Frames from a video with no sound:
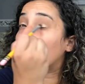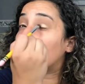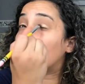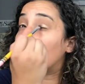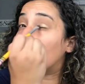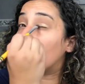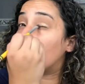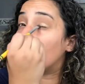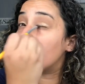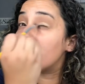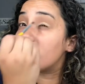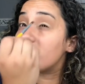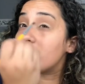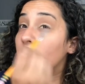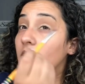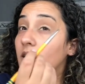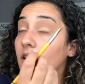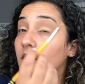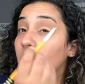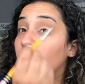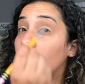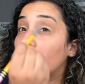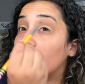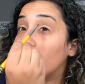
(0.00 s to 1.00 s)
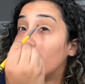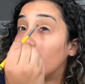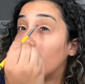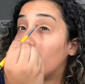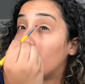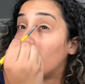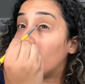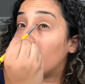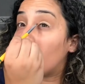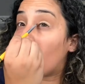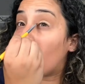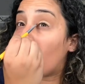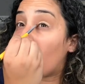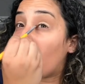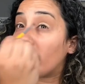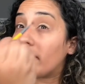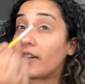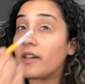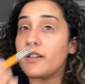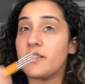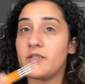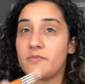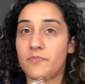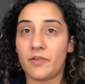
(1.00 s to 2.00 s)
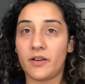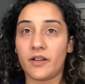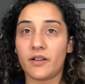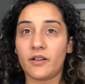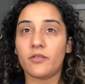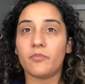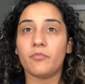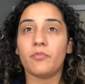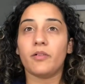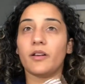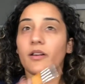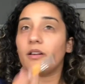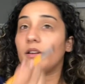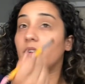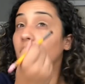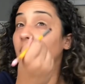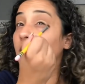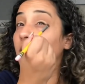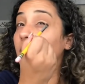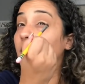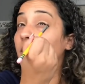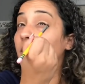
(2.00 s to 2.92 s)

then it's I think it's better, but